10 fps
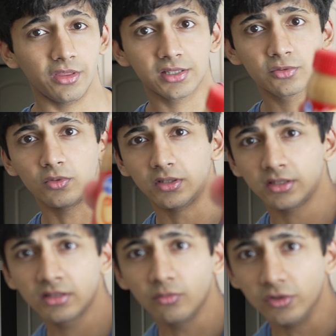this
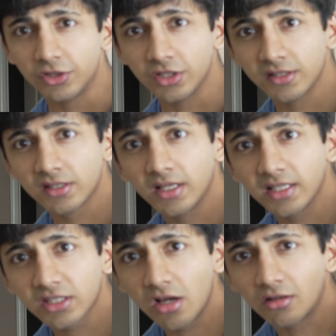one, which is,
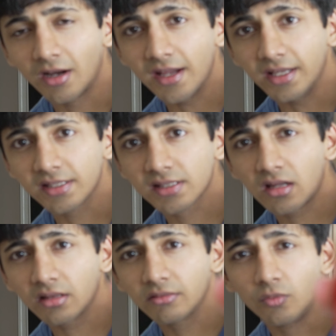it's alright, it's
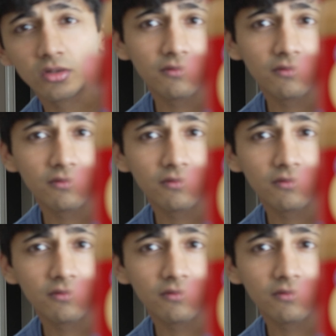not one